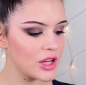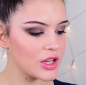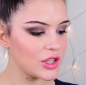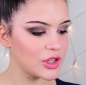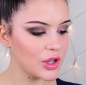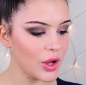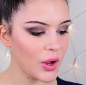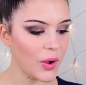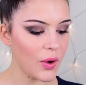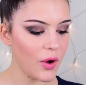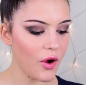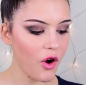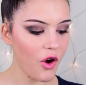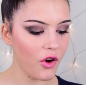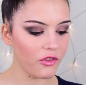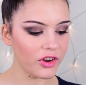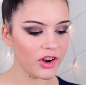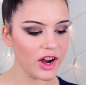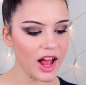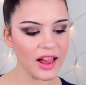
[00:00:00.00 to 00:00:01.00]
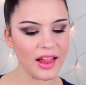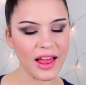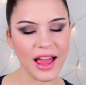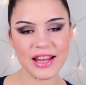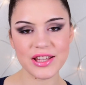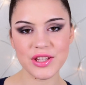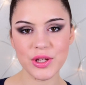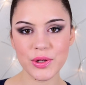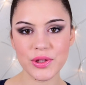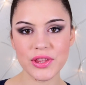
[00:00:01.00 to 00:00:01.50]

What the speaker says: So overall, I do